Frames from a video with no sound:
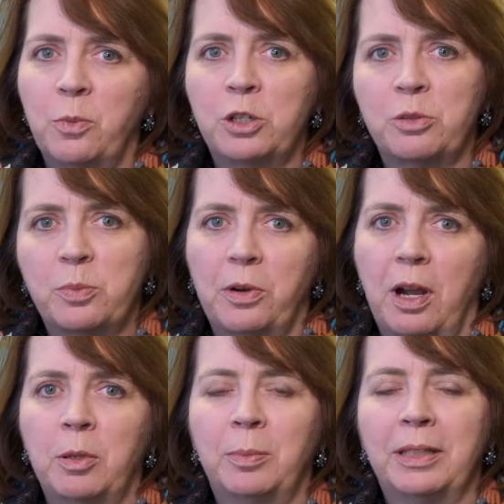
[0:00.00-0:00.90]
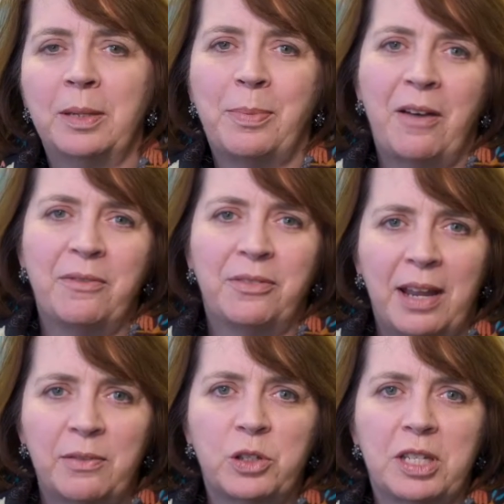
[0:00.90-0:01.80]
which was probably about
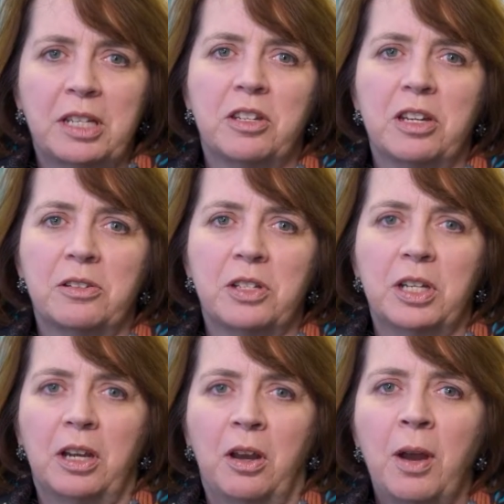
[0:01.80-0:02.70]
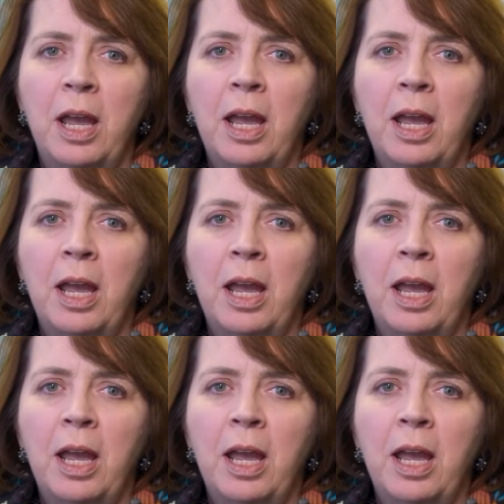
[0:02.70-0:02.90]
5 or 6 years ago,